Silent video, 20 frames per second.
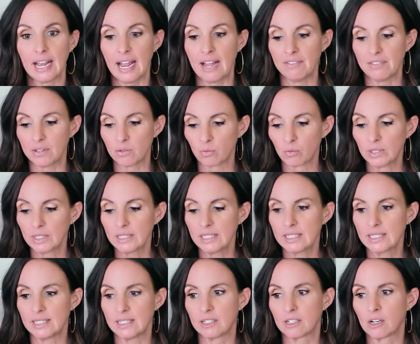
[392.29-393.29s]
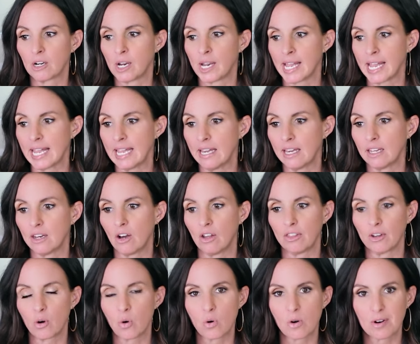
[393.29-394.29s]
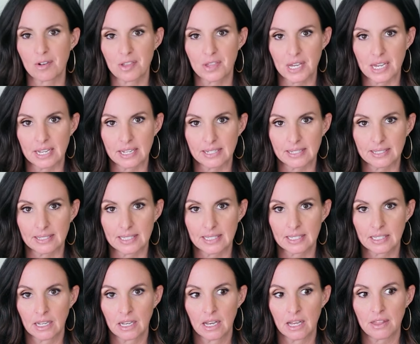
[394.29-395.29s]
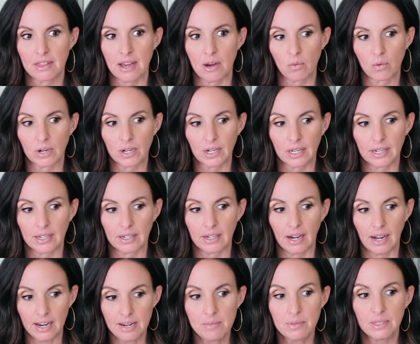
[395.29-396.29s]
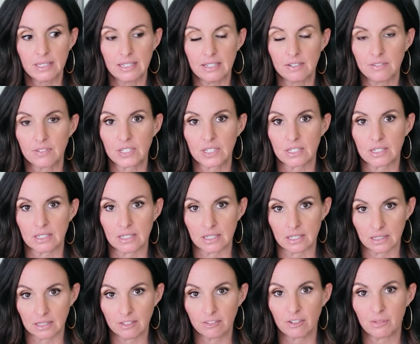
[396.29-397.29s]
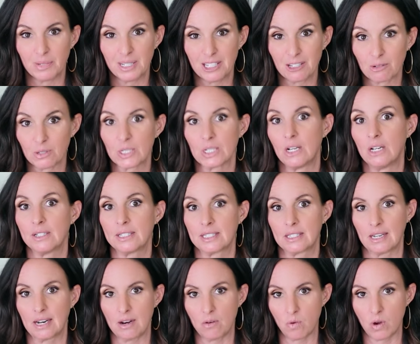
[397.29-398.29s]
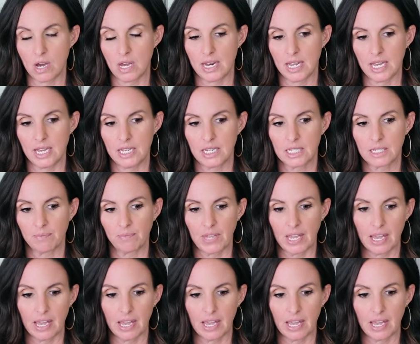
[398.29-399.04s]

and then really zeroing in on the core things that were gonna, I believed, deliver me the results that I wanted.